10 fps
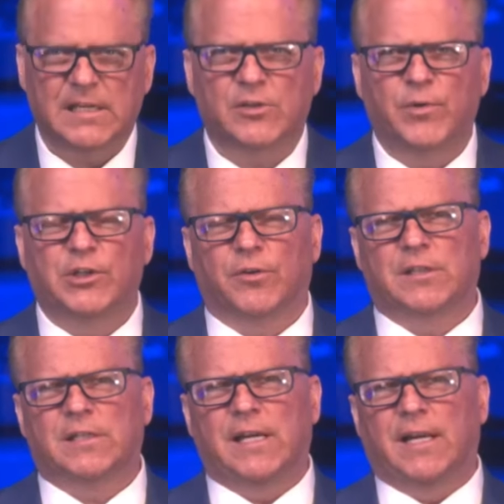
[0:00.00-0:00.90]
as we shall
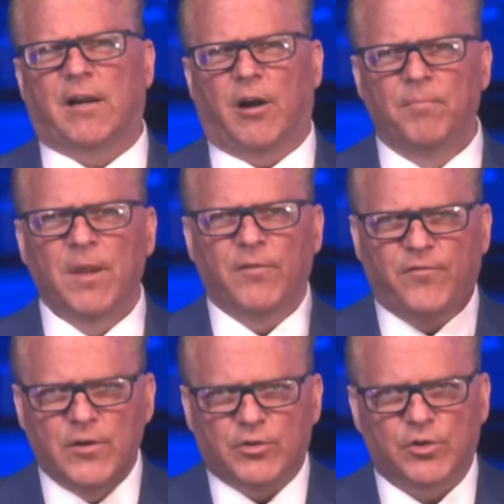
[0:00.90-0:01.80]
see in our
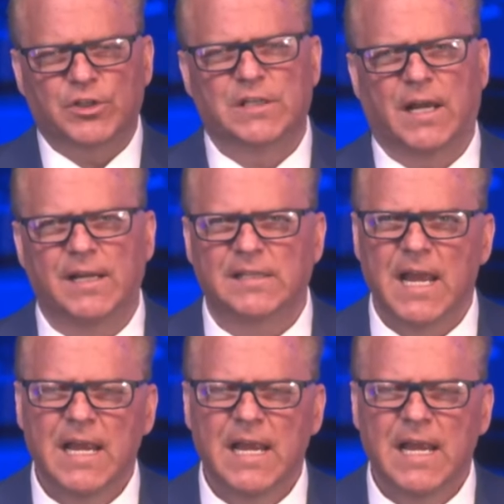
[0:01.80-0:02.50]
future studies,